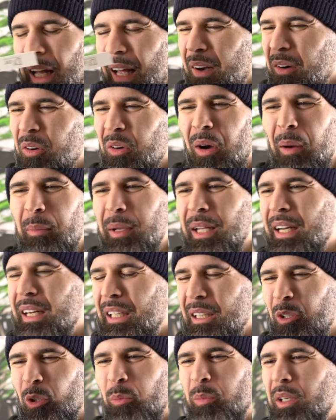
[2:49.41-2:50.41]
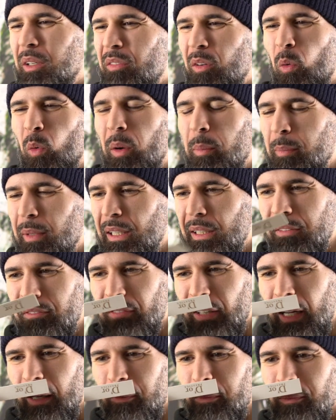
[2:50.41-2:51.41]
I don't know, I'm getting a little bit of a 1
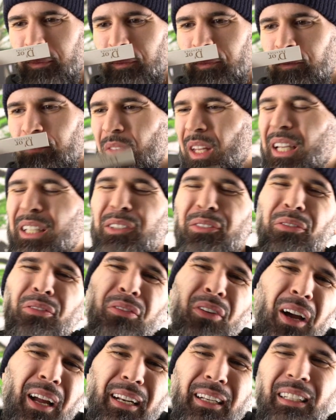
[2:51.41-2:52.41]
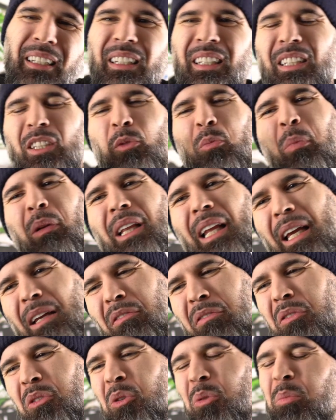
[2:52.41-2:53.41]
million vibe it's fun, it's
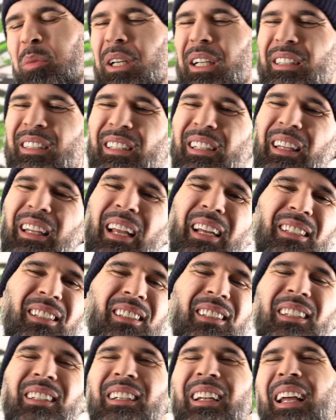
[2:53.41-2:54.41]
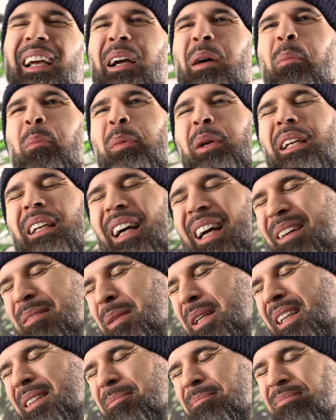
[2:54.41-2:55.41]
playful, but it's less than like a p. I
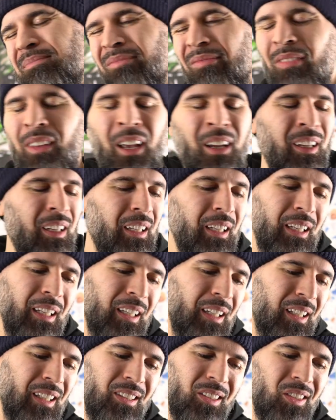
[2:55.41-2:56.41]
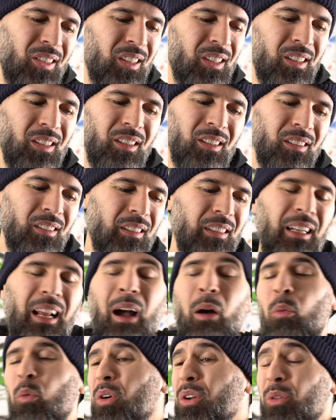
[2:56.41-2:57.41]
mean, it's just
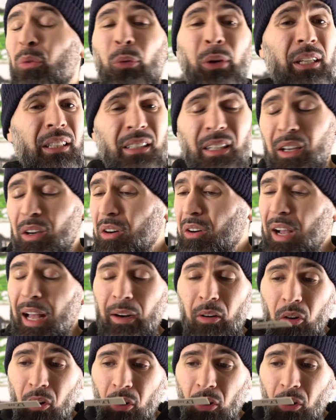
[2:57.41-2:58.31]
not worth retail at